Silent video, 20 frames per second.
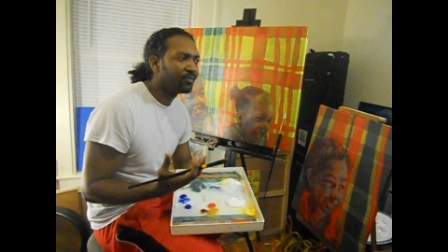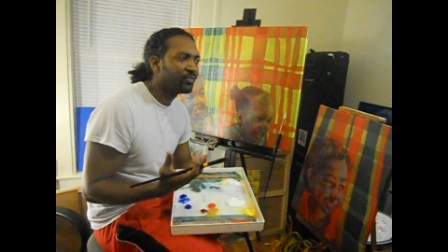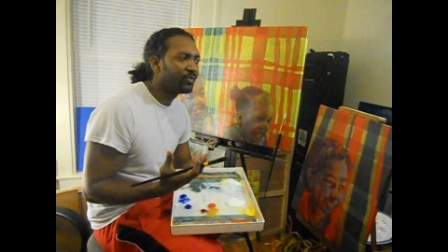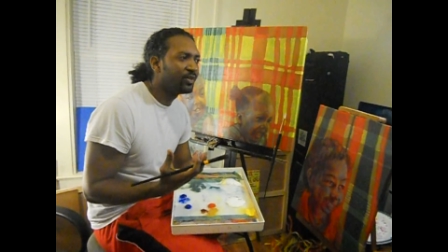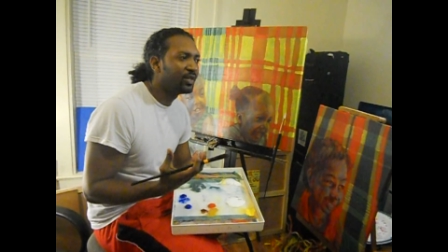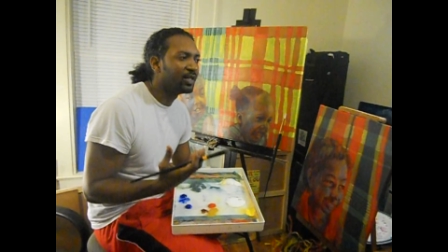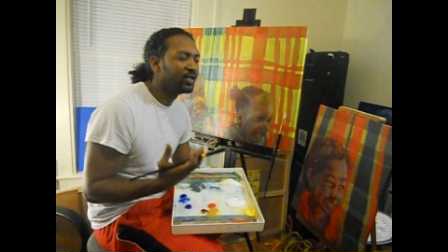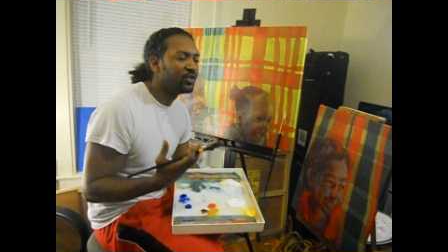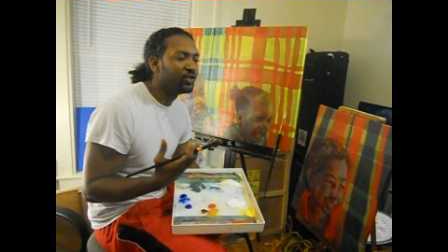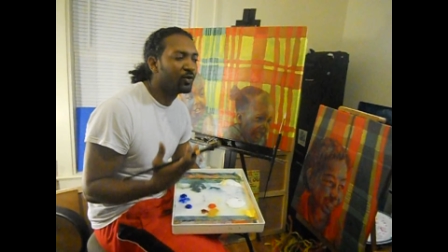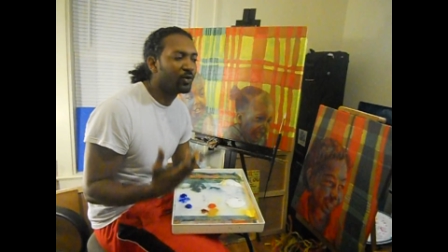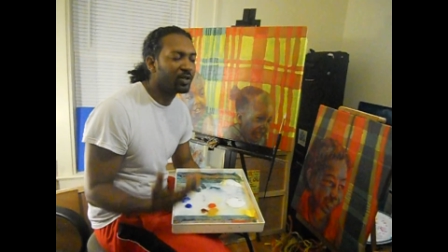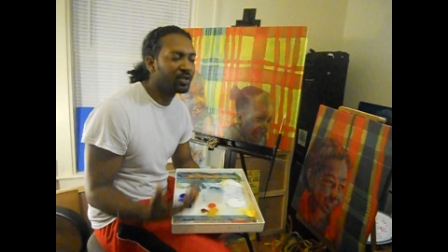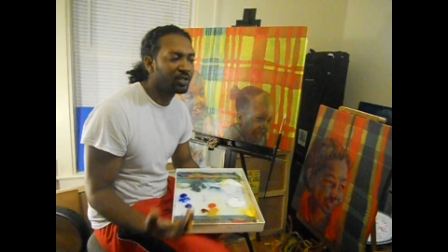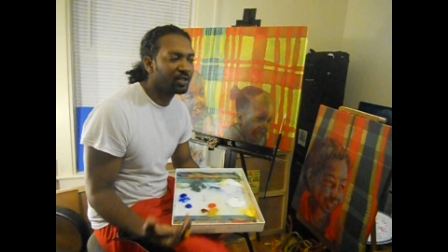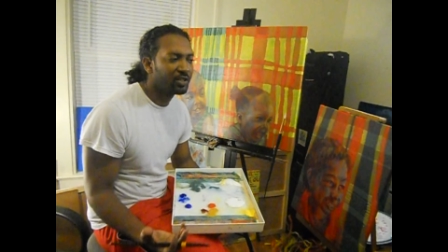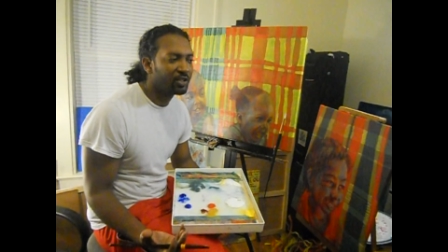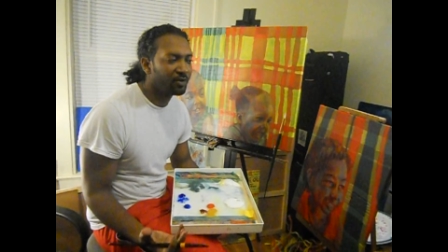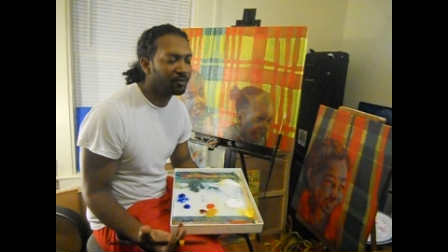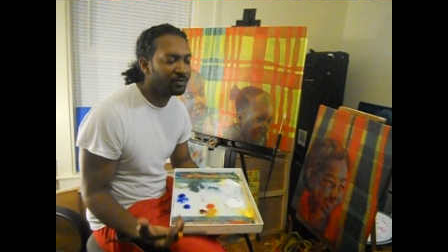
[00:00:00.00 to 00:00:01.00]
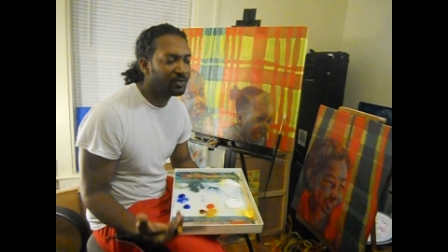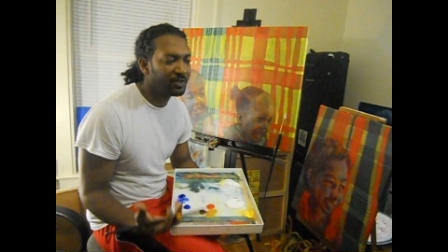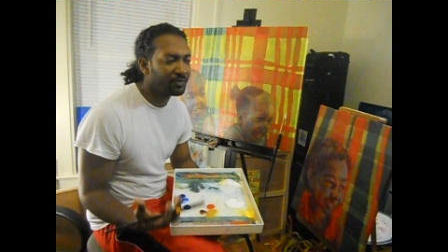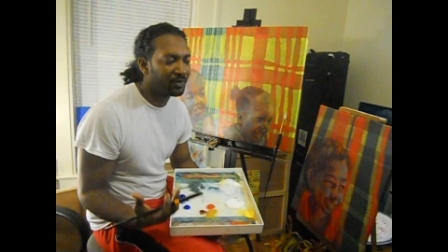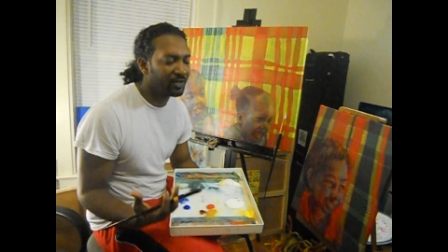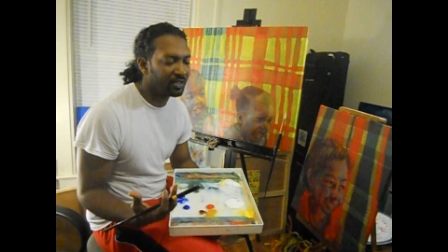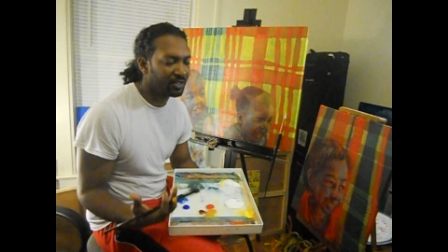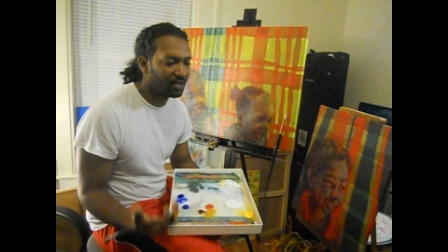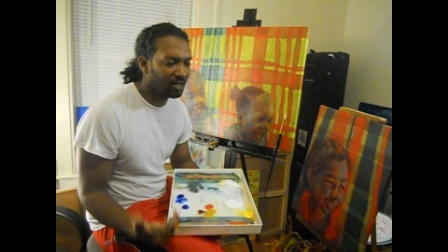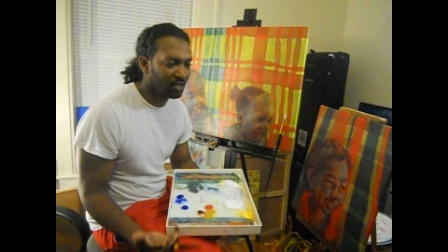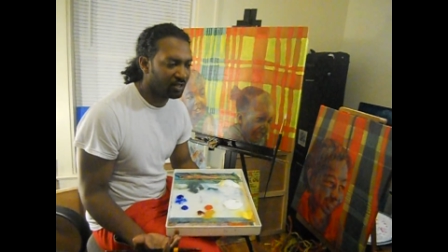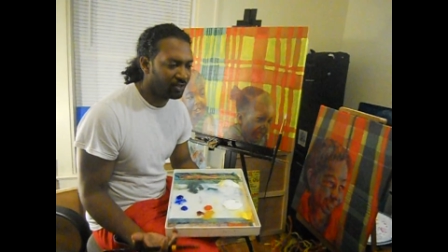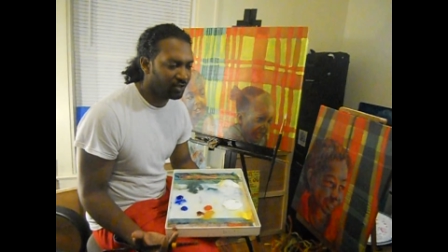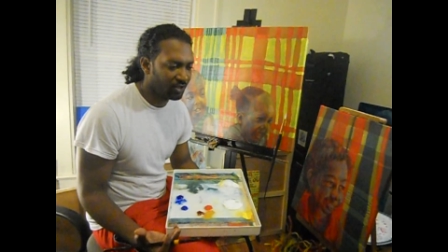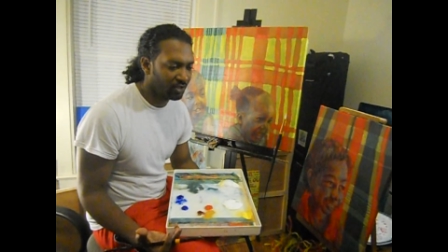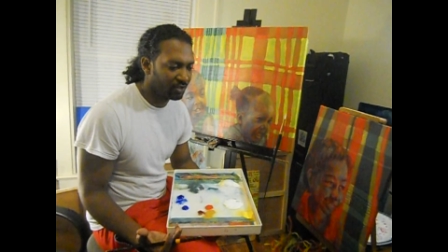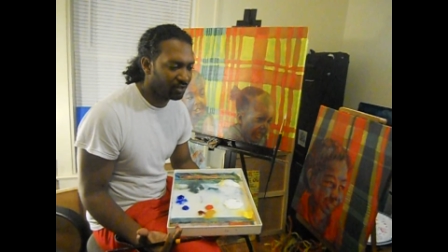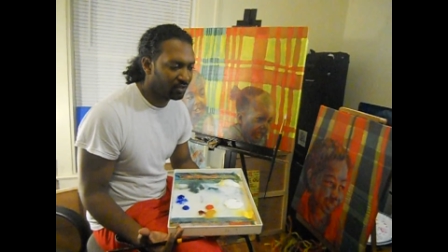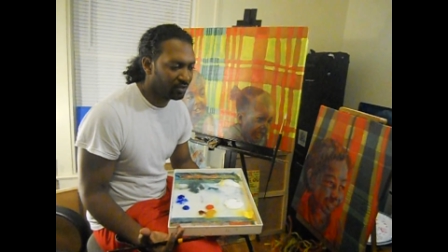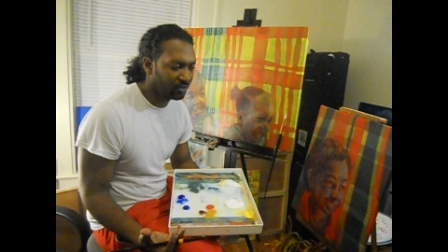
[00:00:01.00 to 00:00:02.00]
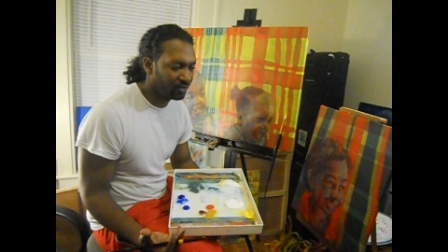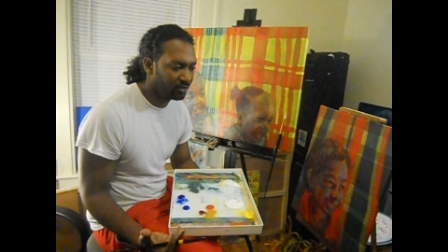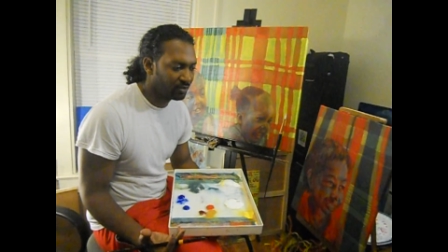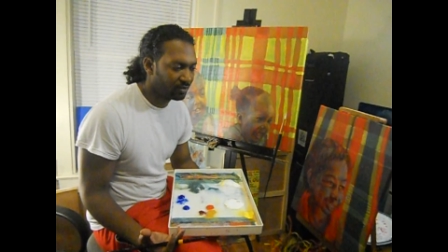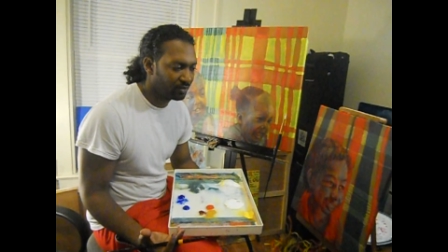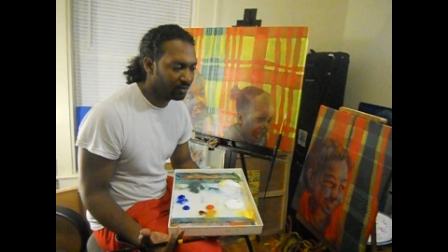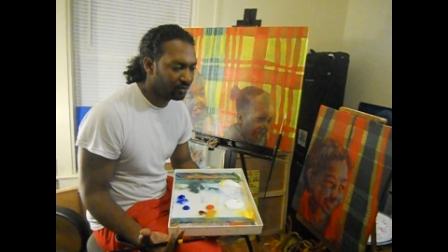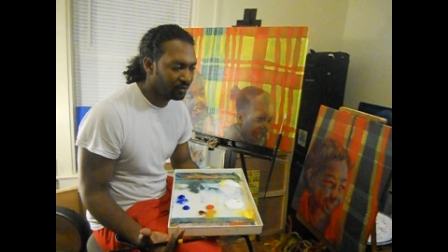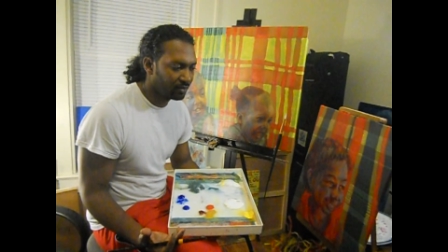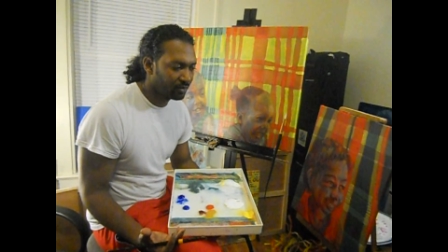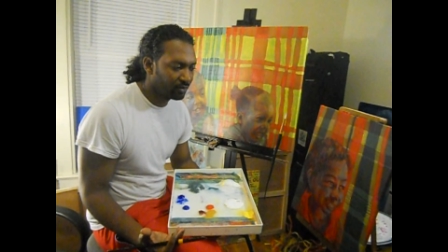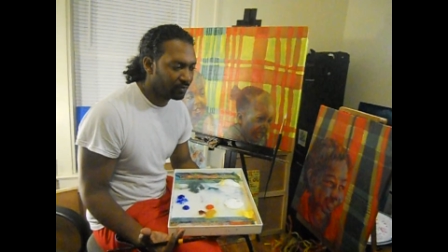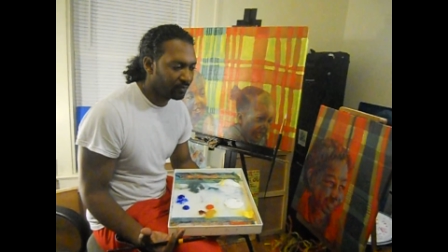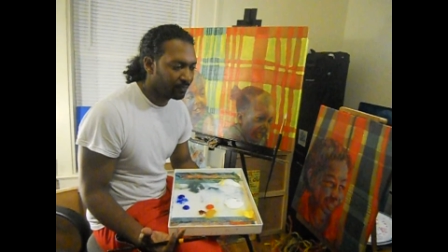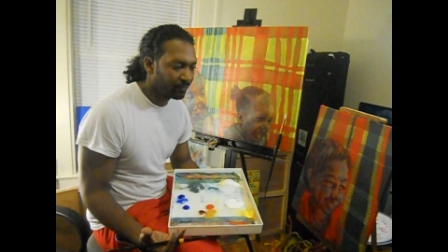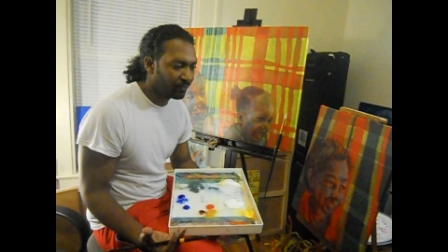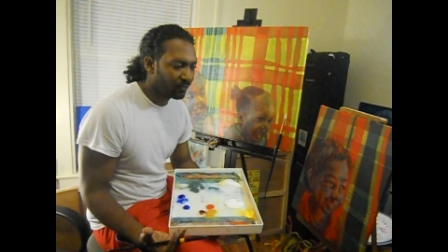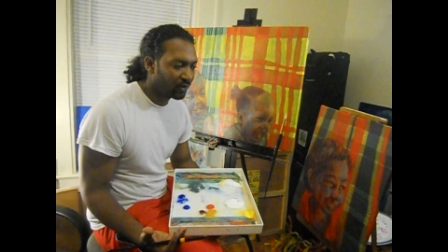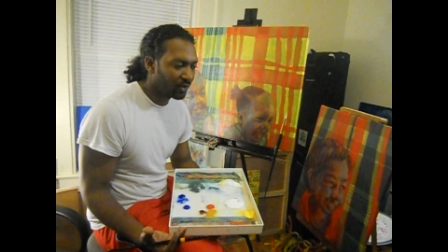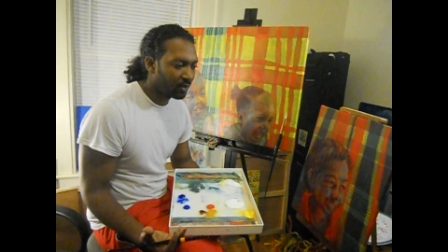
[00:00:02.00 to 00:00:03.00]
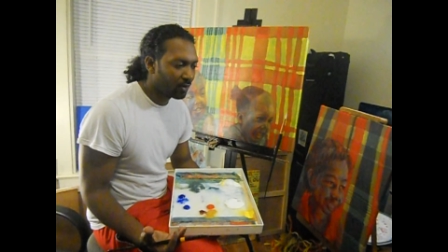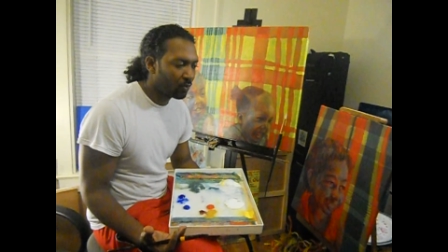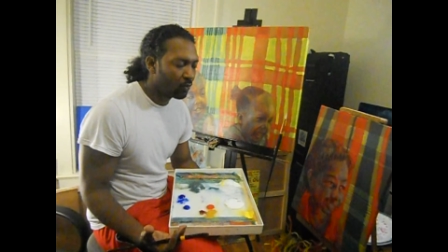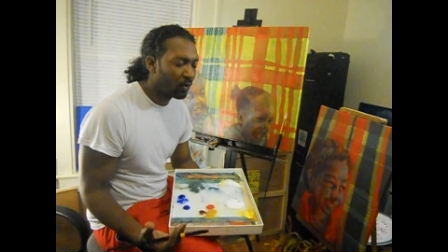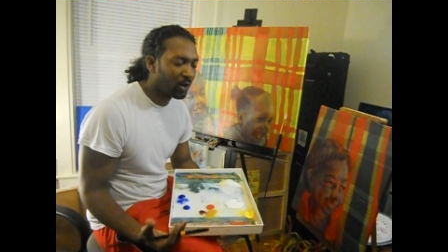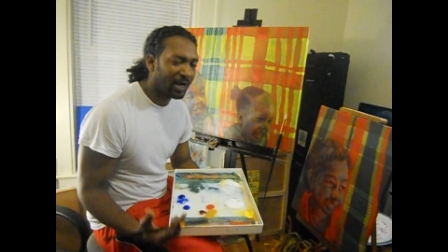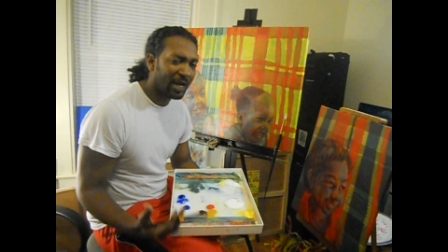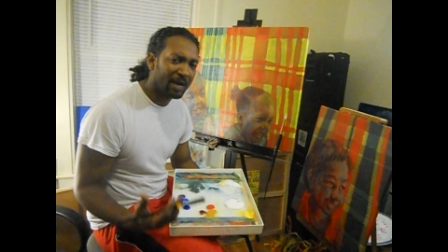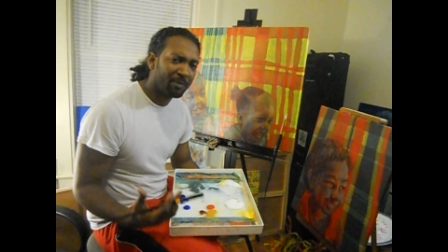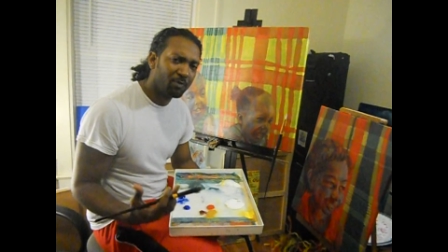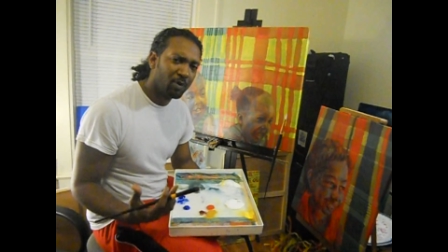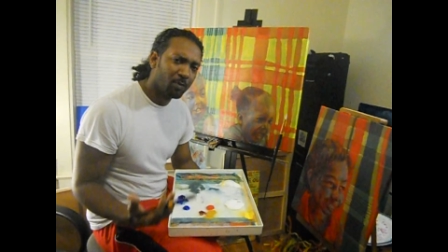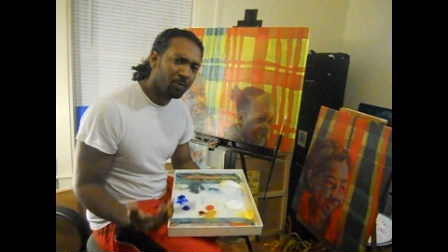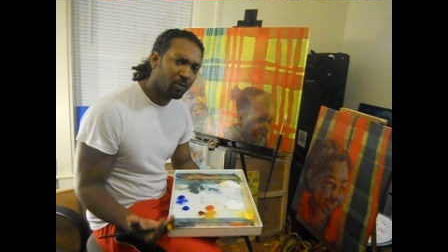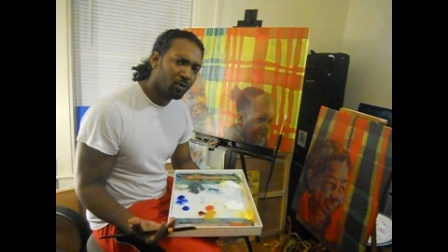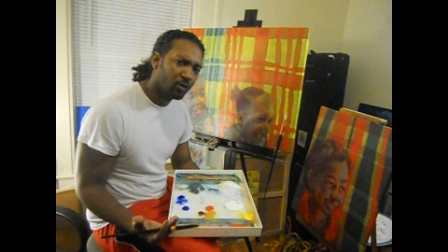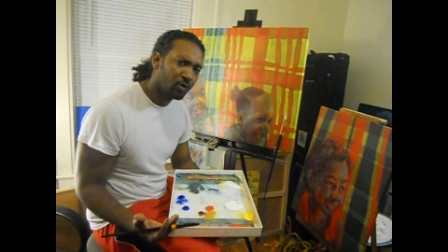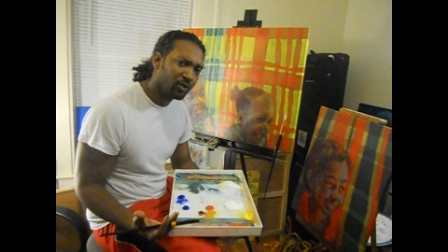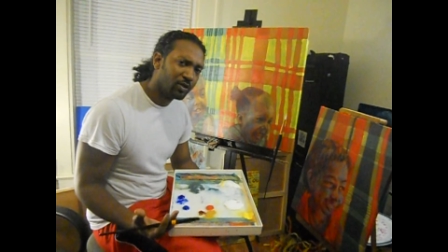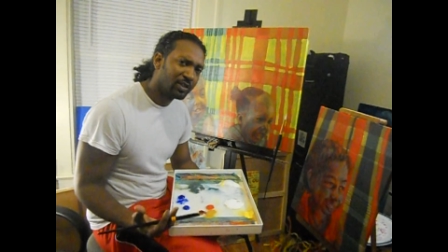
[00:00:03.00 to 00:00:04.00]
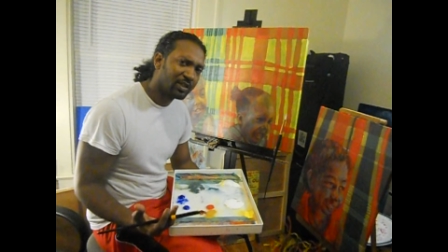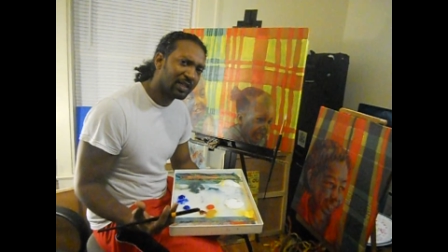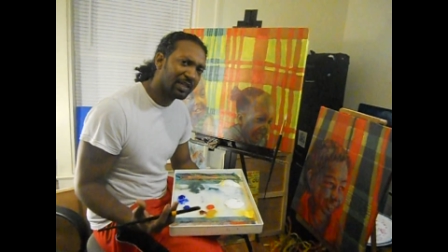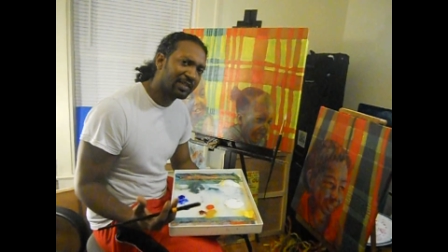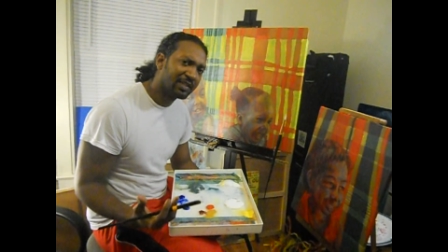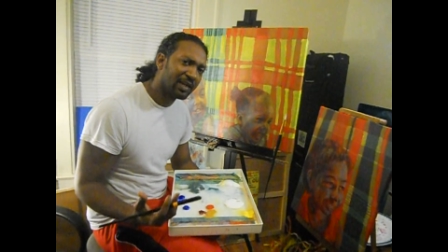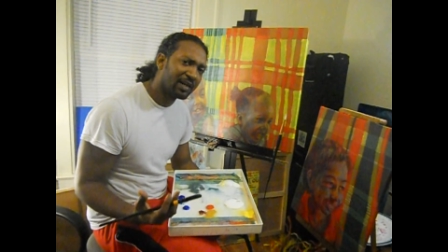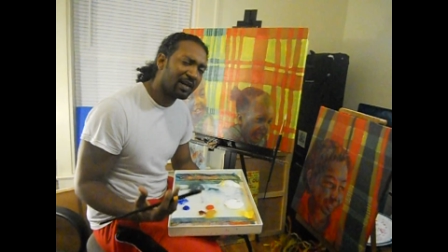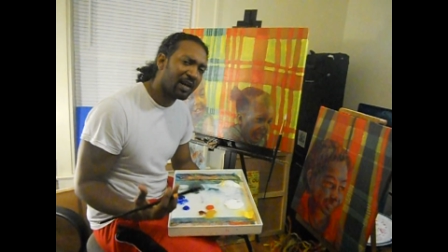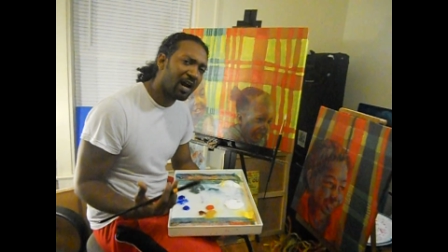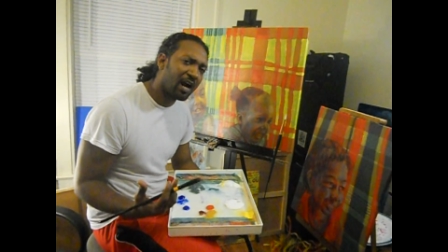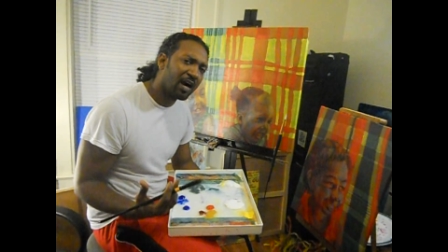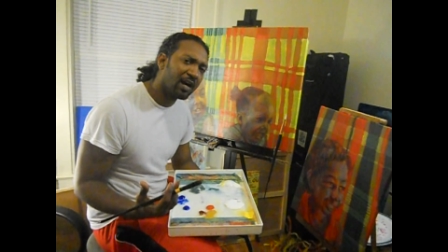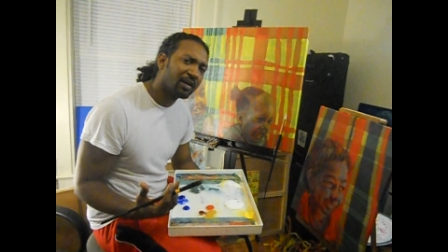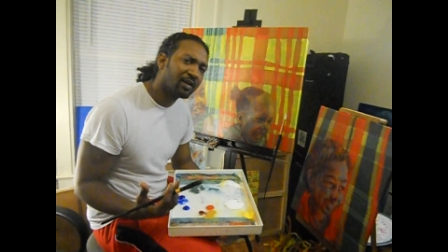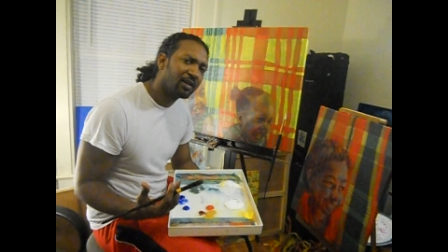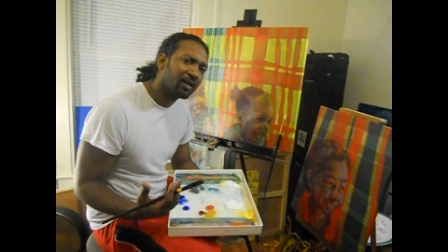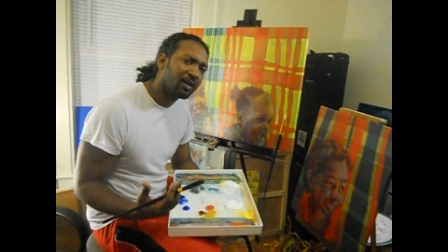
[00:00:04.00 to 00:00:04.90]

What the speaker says: the nuances of different cultures. What I propose is that art